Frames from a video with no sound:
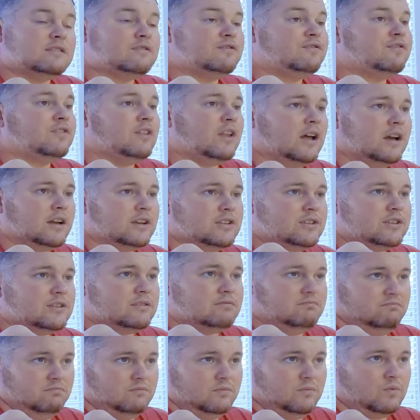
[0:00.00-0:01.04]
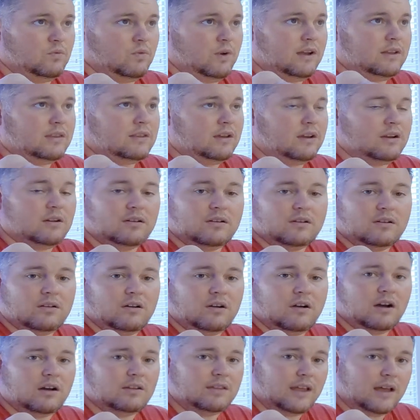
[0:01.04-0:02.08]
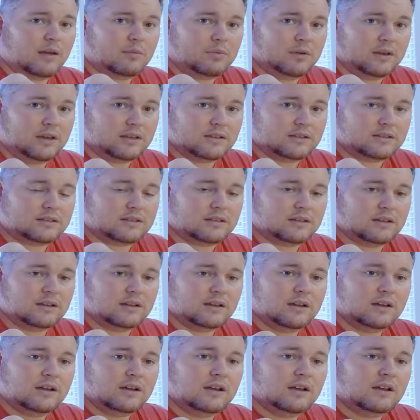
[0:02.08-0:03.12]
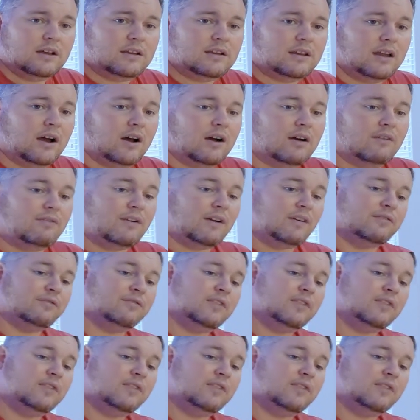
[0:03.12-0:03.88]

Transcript: flush right there on that piece. Now if I